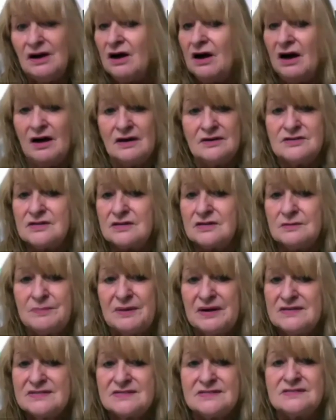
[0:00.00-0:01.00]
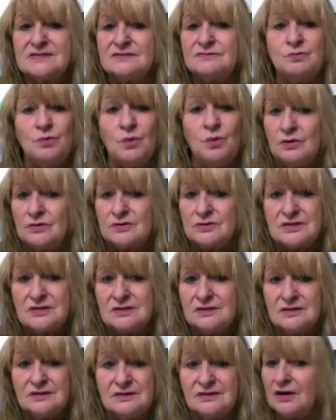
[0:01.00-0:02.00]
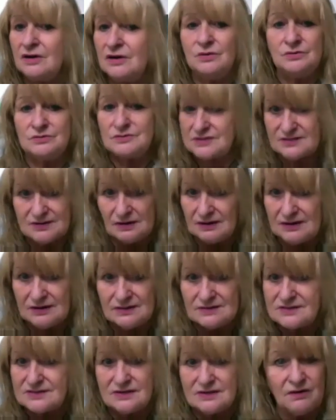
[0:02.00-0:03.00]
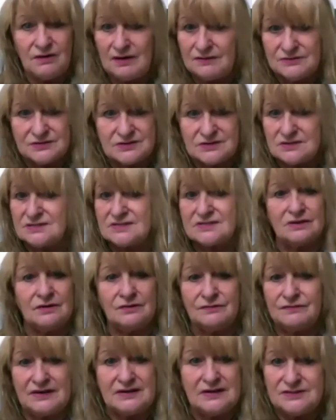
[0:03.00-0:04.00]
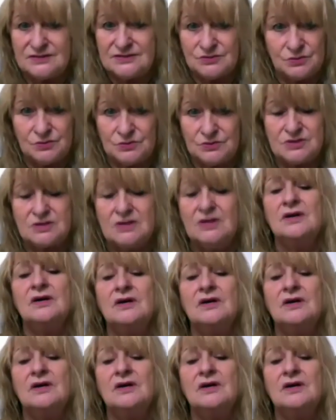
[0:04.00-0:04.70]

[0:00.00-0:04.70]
under the basis of what? No science, no evidence of any sort,